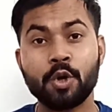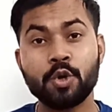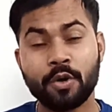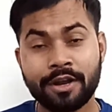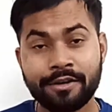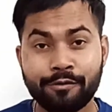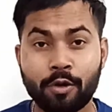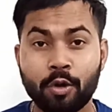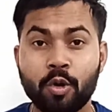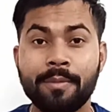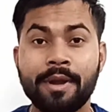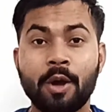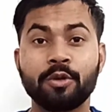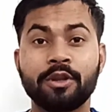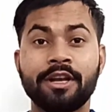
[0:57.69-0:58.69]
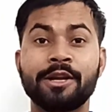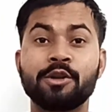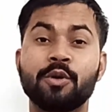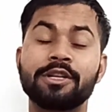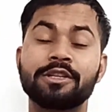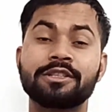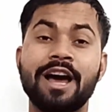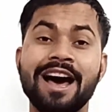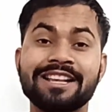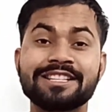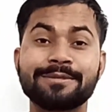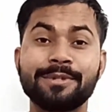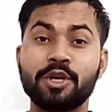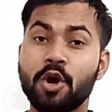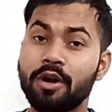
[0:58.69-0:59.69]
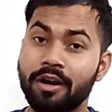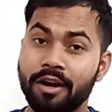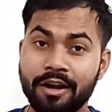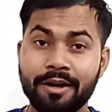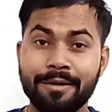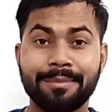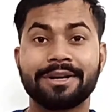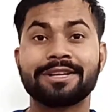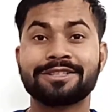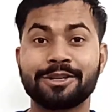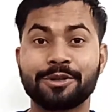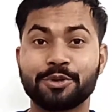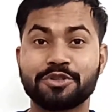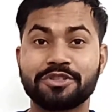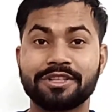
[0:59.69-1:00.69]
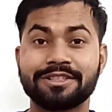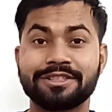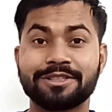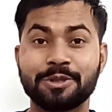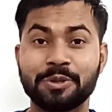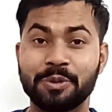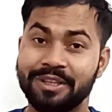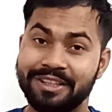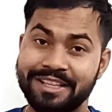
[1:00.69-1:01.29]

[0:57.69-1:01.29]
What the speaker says: You can follow me out there and you can ask me your personal question. So